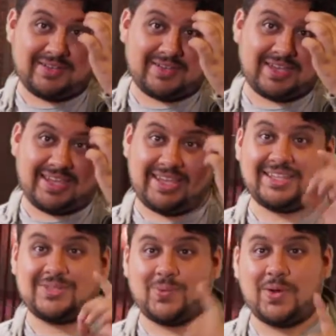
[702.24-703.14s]
Okay, it
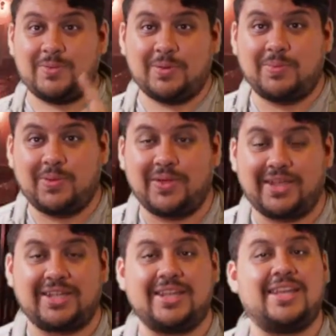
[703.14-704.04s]
gets one more
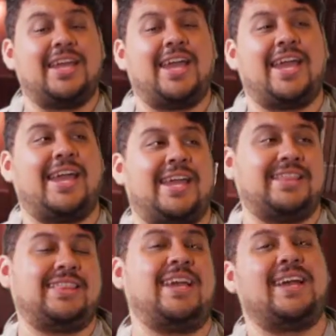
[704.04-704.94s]
point,
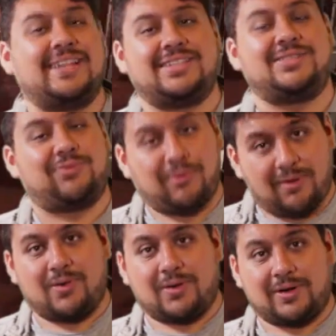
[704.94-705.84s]
and that is
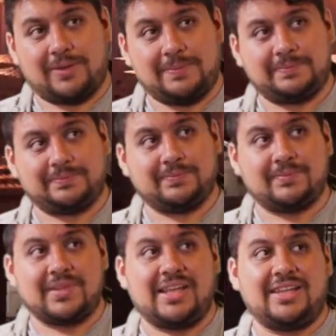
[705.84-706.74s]
for
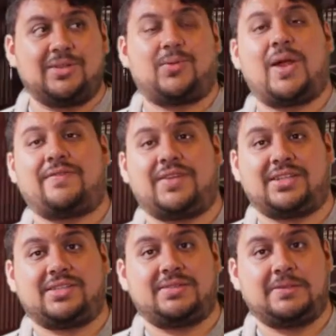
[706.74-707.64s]
the
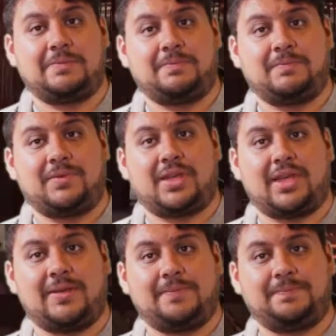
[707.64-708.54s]
graphics.
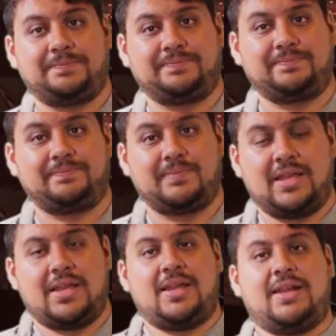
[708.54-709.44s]
Okay.
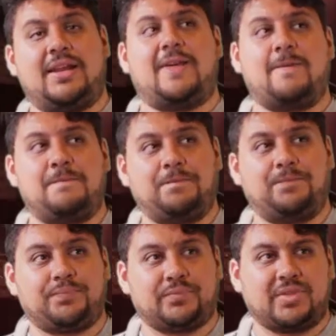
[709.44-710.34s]
Now,
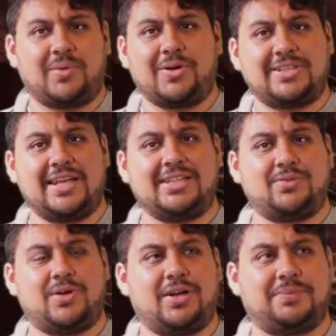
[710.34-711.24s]
there were
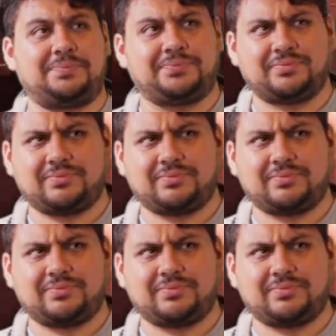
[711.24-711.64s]
times where